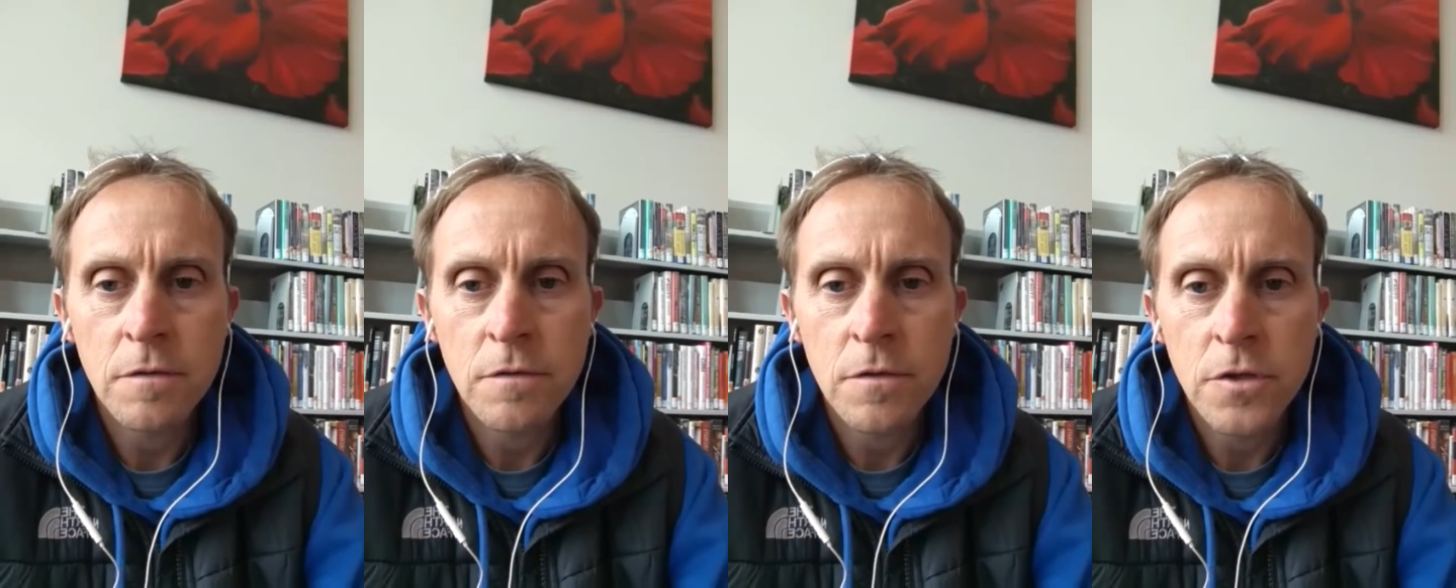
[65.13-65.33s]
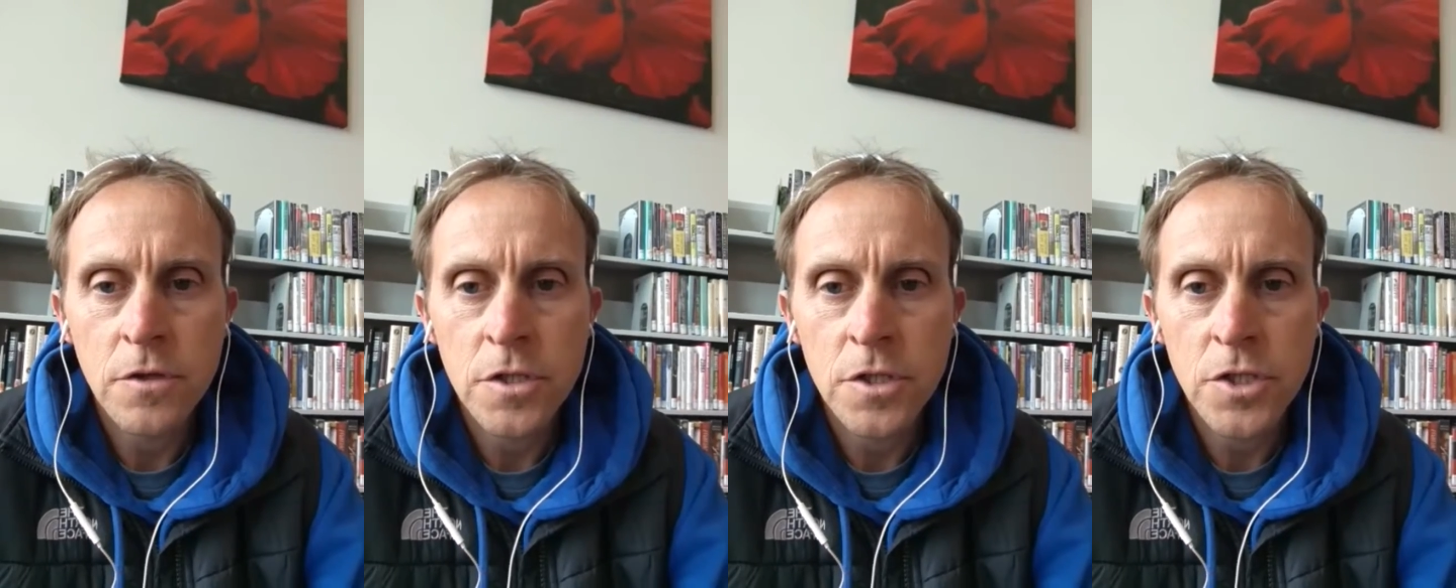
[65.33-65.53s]

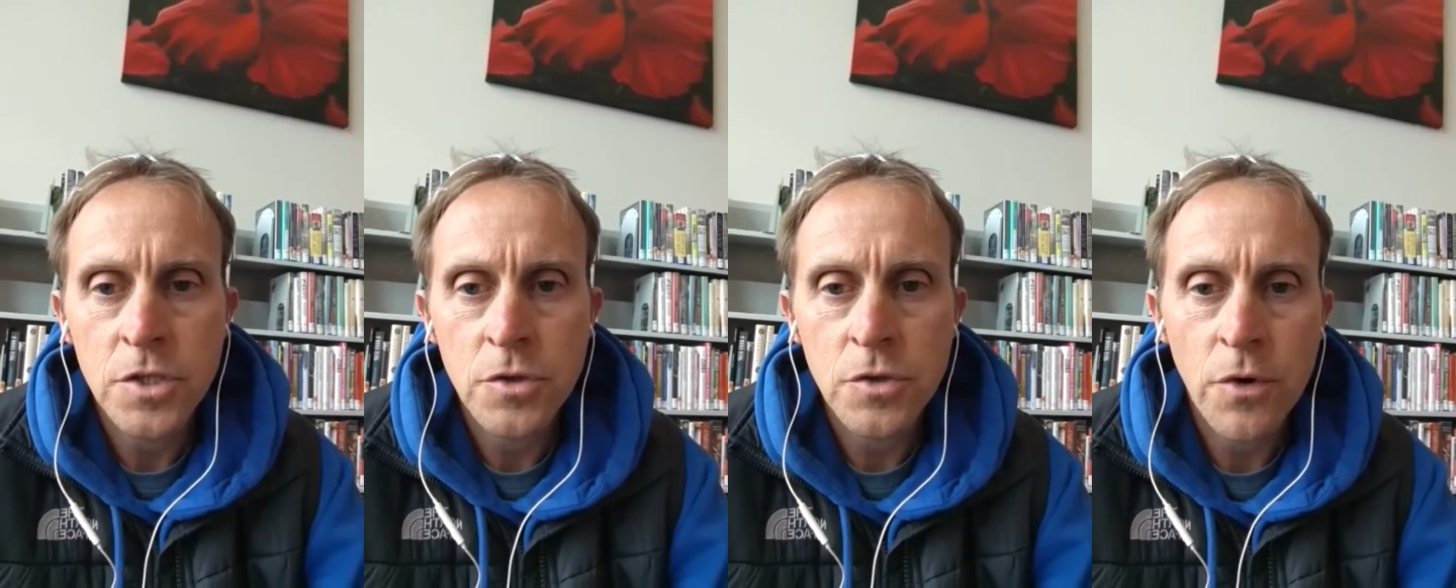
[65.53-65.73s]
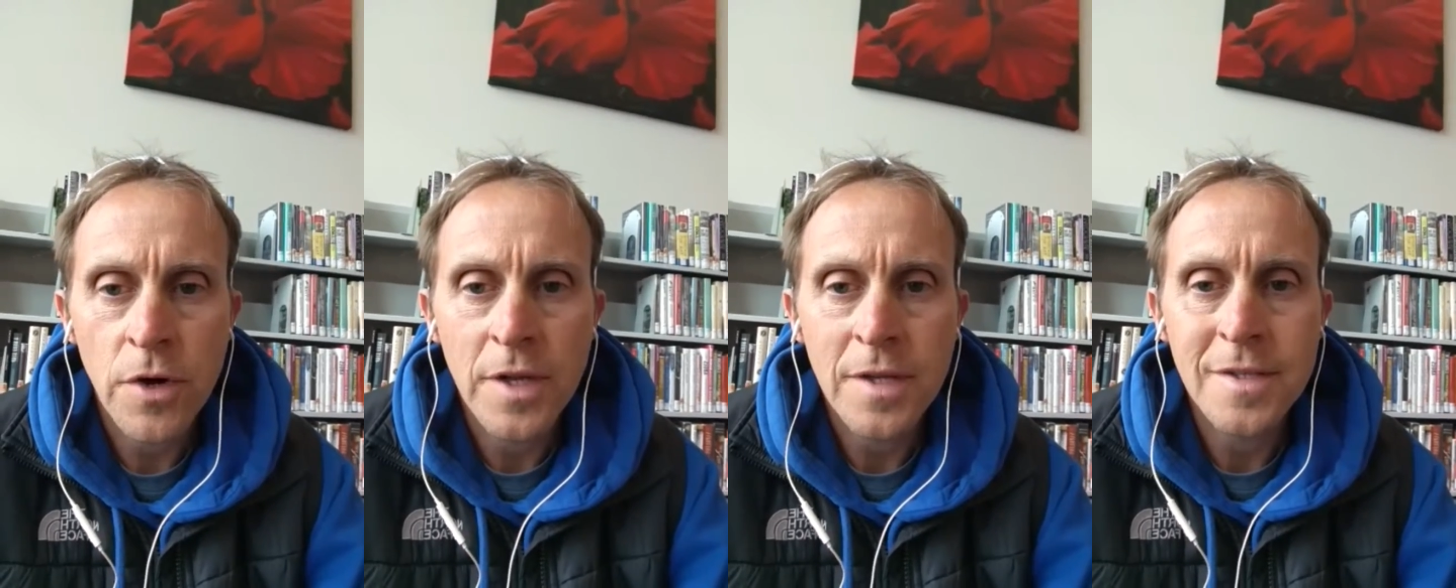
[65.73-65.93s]

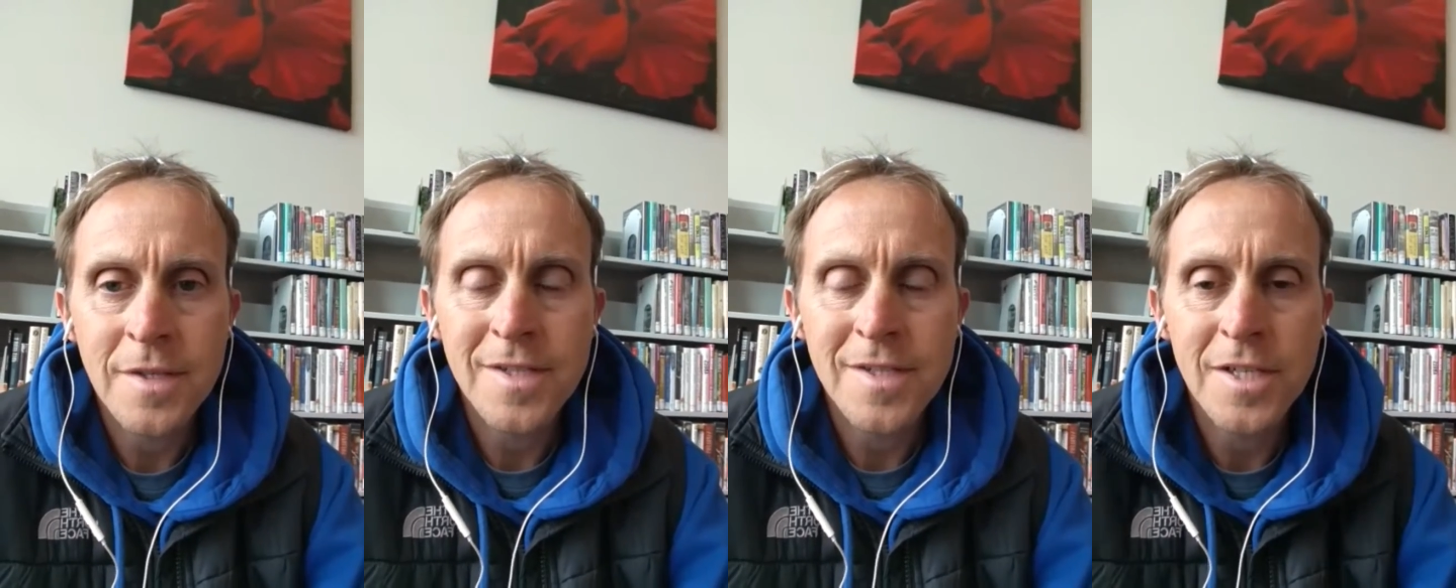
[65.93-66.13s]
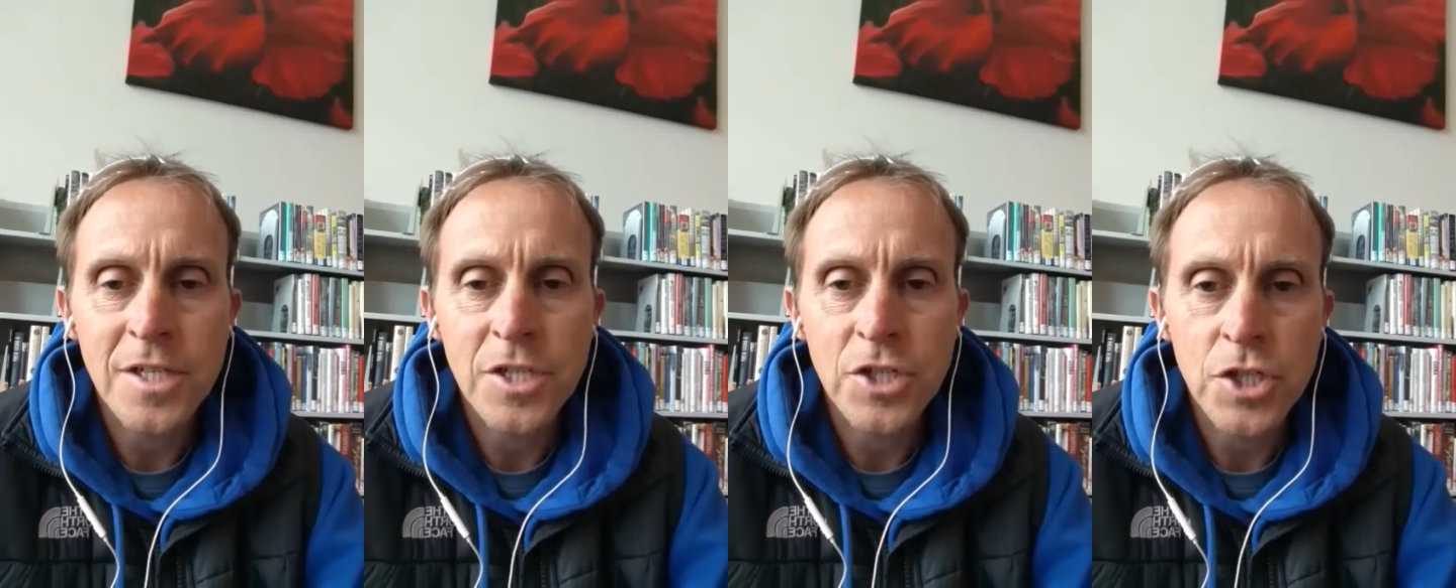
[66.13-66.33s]
trends and
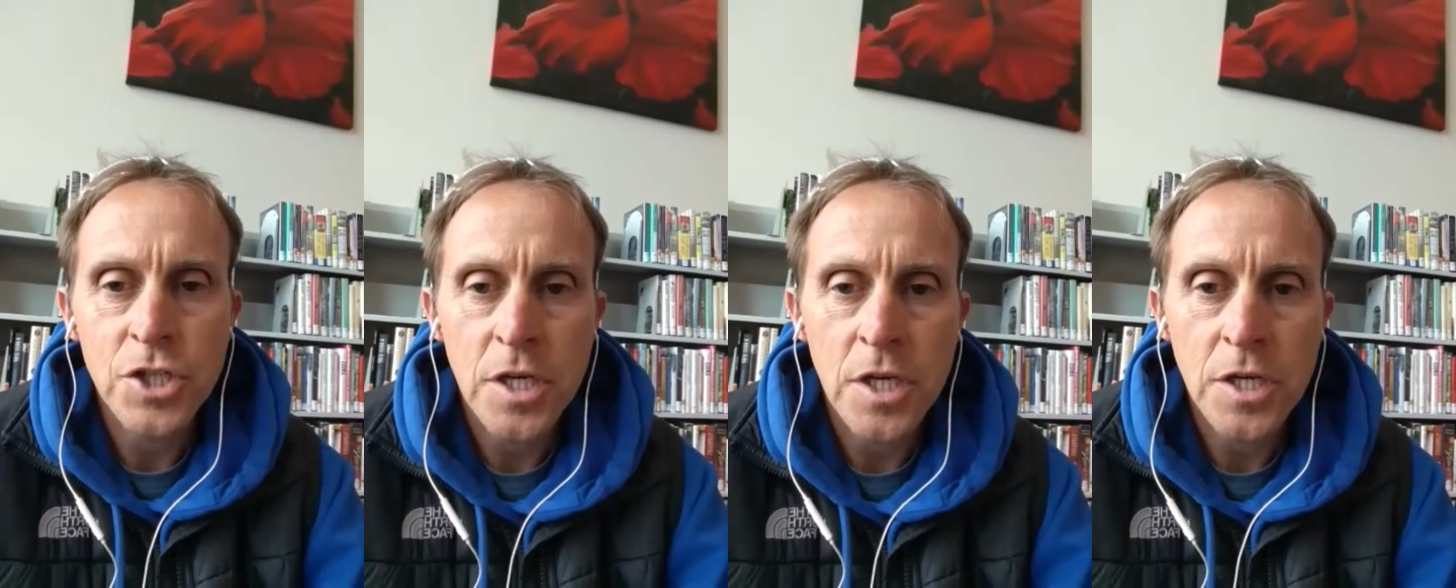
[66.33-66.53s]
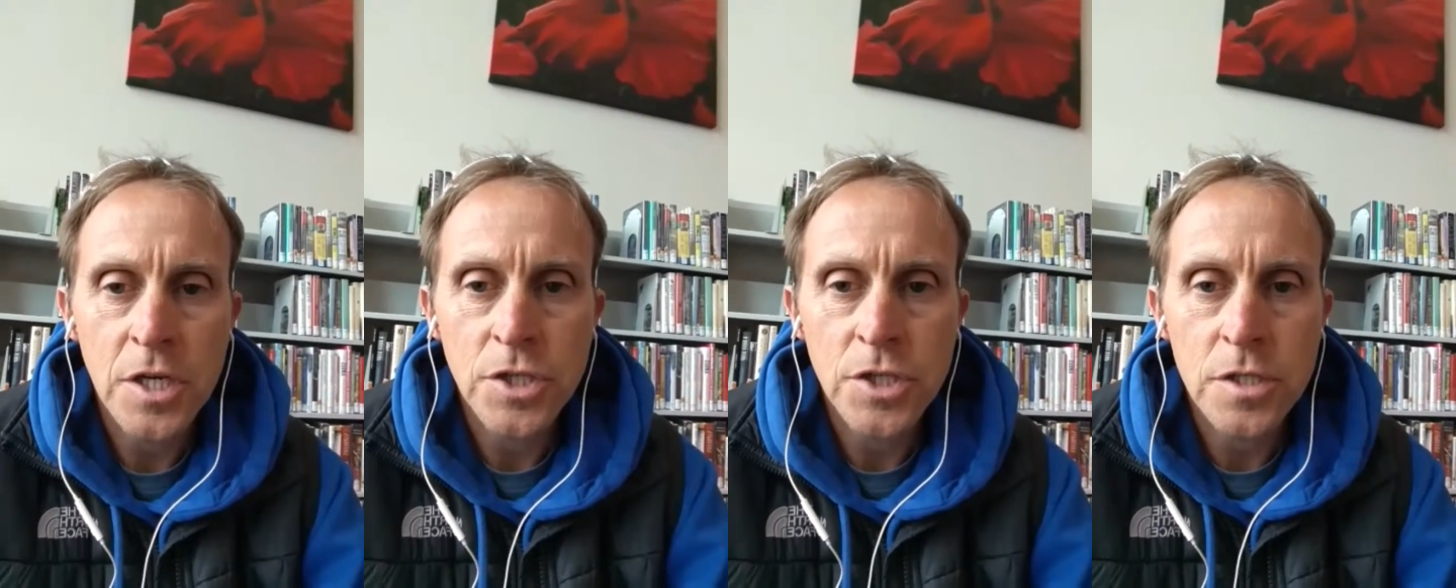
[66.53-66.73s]

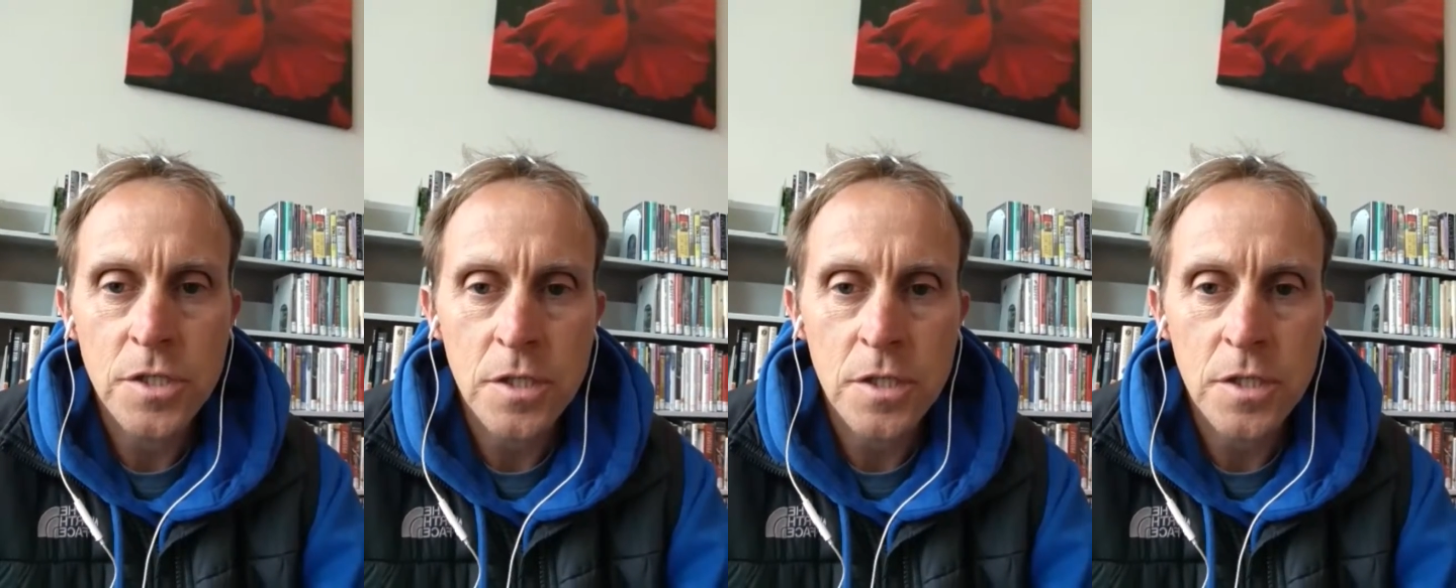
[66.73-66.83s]
changes